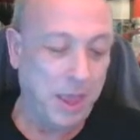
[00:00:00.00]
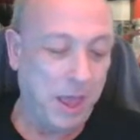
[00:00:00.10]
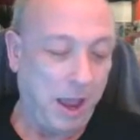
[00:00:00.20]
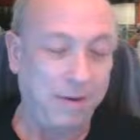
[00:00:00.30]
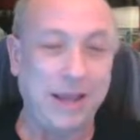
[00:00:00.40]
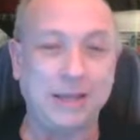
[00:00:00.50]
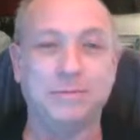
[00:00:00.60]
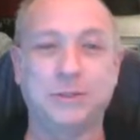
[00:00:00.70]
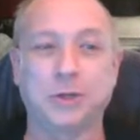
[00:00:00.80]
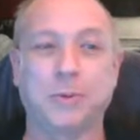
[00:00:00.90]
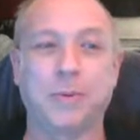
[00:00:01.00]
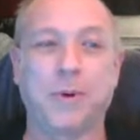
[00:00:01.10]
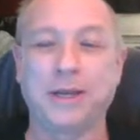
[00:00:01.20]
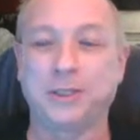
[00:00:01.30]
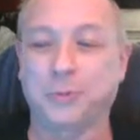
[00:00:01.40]
All right. So do we
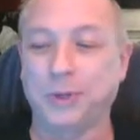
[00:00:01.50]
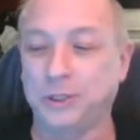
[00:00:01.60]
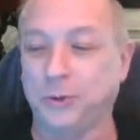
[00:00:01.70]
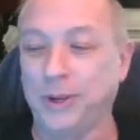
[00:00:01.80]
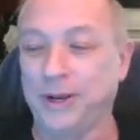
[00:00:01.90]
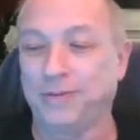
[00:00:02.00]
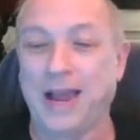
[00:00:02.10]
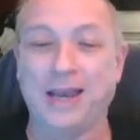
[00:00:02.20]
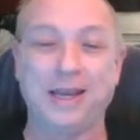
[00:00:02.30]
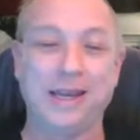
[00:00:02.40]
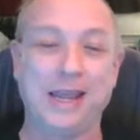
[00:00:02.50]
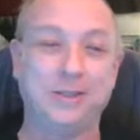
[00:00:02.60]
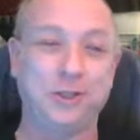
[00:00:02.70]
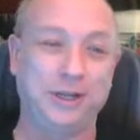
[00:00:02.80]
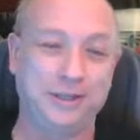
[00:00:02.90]
want to switch to In a Violent
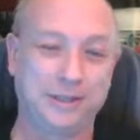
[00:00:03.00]
Nature?